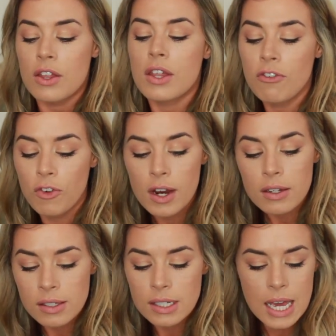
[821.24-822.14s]
the
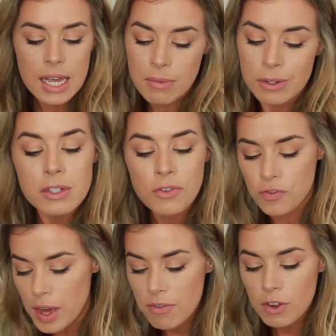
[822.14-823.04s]
first and most
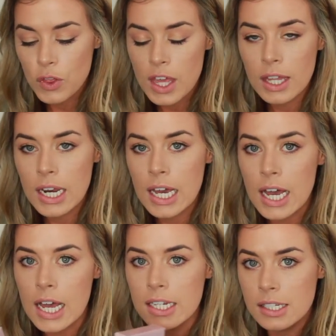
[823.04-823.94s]
favorite thing that I
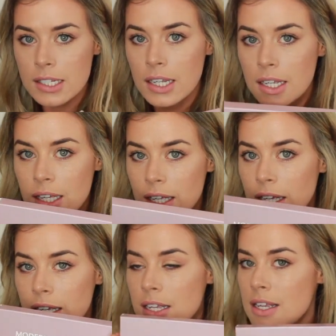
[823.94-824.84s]
got
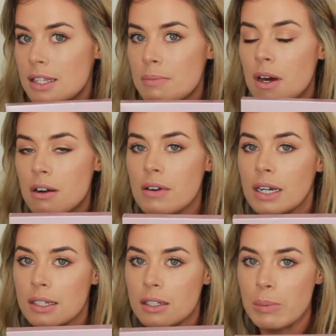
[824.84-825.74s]
is the Modern
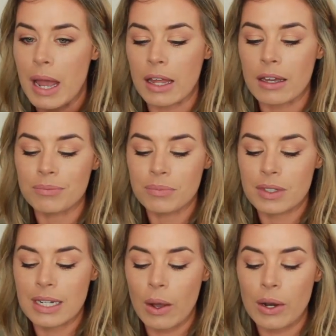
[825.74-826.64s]
Renaissance palette.
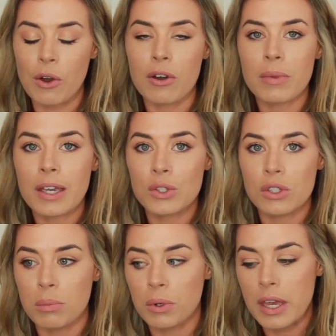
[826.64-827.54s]
Now I know I'm like
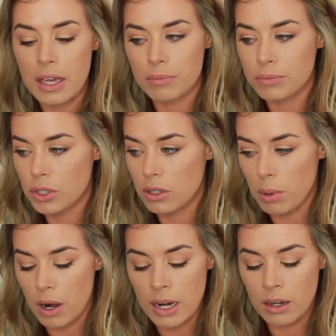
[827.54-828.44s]
super late to the
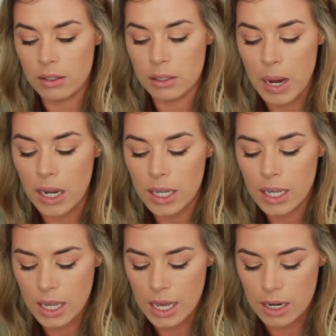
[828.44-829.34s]
party on this
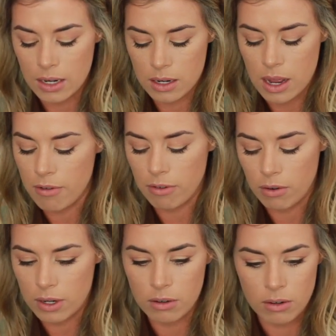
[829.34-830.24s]
palette and
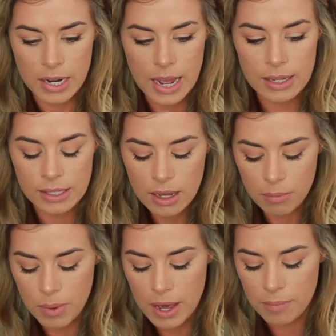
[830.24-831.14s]
everyone already has
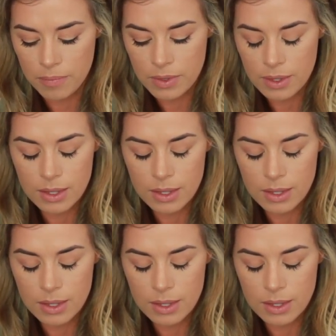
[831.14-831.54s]
it, but